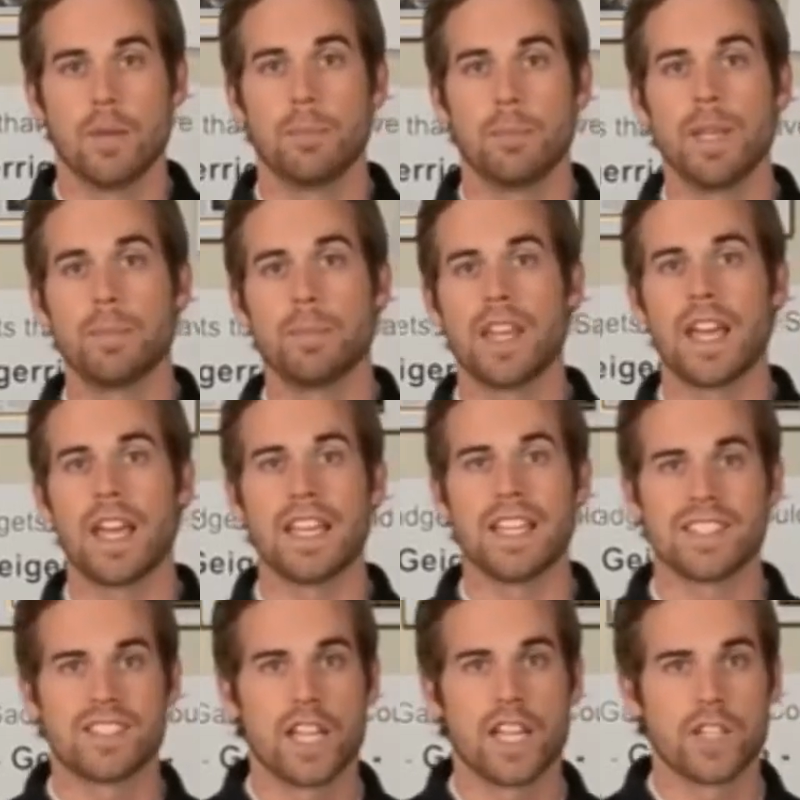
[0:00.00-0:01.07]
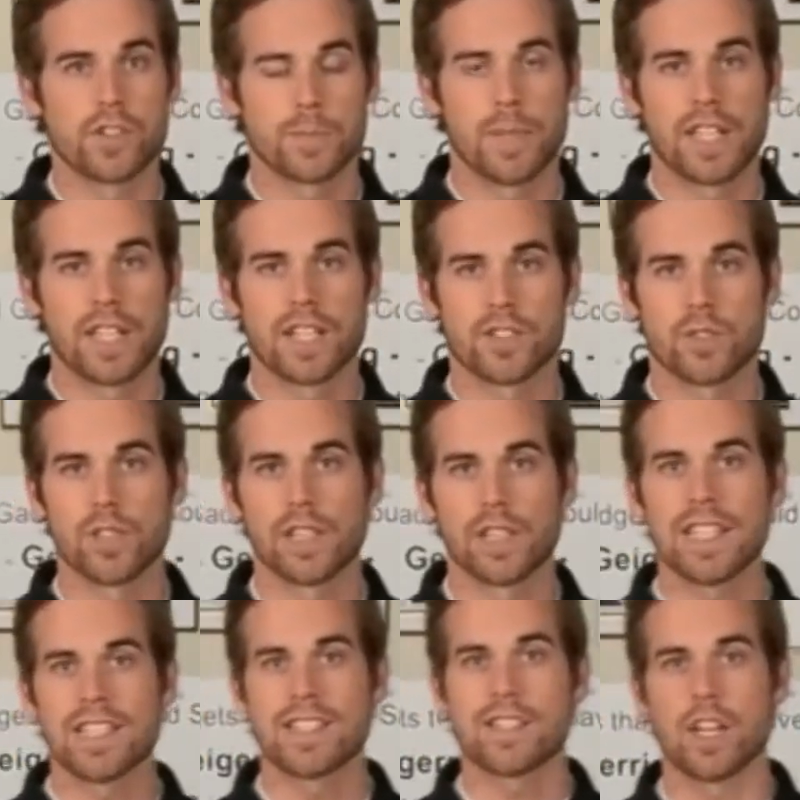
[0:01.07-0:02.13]
BPA is dangerous because it
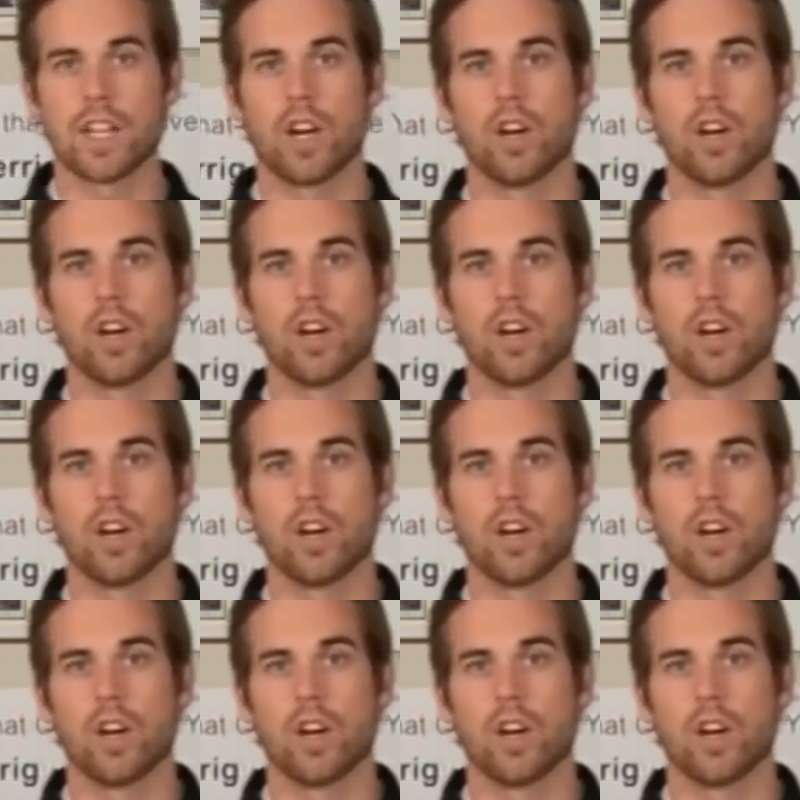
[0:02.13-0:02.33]
releases a